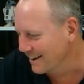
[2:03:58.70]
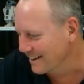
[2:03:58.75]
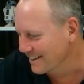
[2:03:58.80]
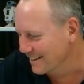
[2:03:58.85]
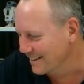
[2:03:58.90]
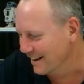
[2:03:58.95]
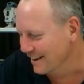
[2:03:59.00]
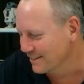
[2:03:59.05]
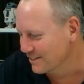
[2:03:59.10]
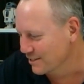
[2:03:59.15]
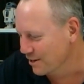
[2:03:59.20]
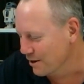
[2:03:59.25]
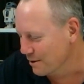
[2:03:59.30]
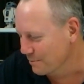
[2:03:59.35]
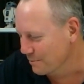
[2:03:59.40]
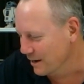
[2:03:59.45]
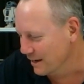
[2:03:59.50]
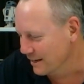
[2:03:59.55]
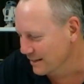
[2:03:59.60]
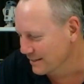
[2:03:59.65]
No, sorry,
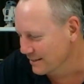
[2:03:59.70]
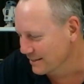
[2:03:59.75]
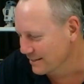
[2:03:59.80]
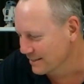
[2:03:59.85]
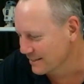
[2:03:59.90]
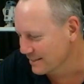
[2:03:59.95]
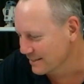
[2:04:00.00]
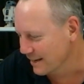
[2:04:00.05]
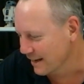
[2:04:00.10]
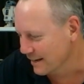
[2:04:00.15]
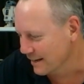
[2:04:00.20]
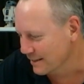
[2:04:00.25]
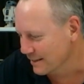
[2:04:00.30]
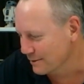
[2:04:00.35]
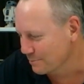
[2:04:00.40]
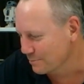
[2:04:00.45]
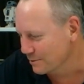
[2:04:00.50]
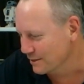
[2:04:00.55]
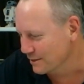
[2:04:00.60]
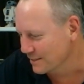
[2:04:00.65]
mate. Just taking the
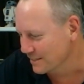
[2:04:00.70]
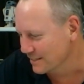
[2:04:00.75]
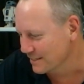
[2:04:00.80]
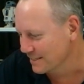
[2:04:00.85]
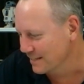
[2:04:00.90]
piss.